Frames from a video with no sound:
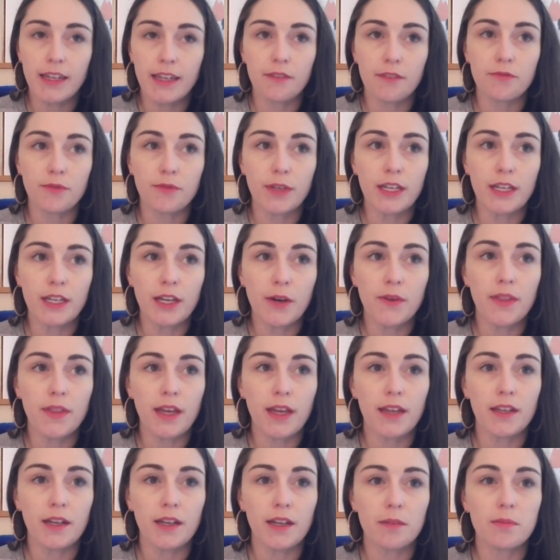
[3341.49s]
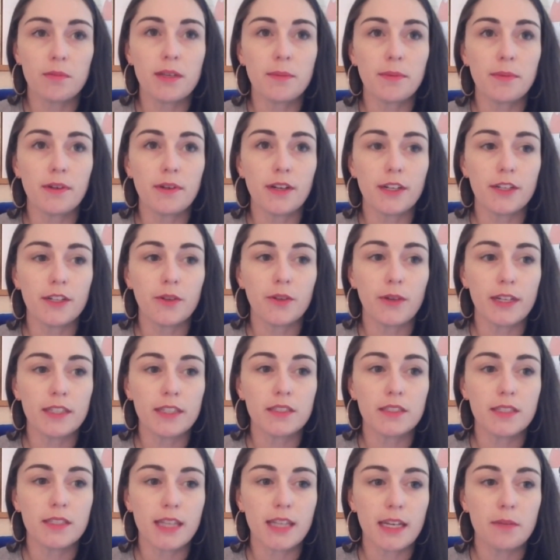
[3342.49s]
If we know that young people are going
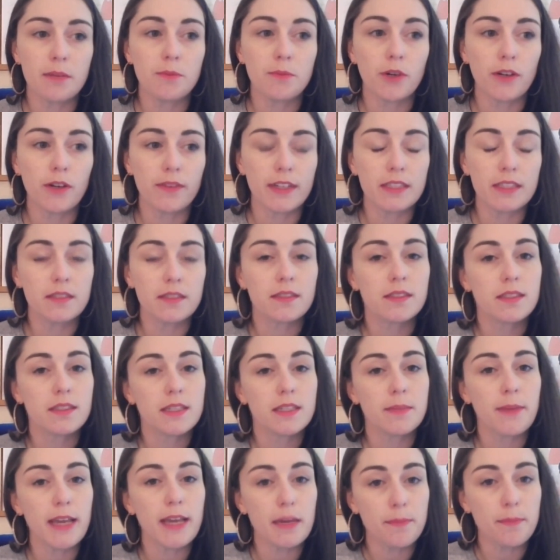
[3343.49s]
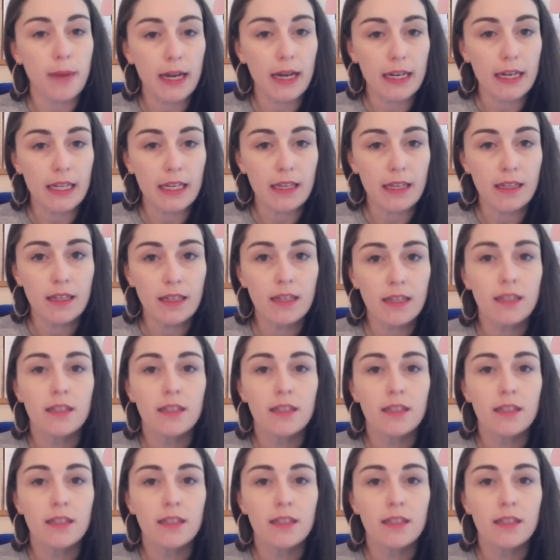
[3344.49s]
to take more risks to make money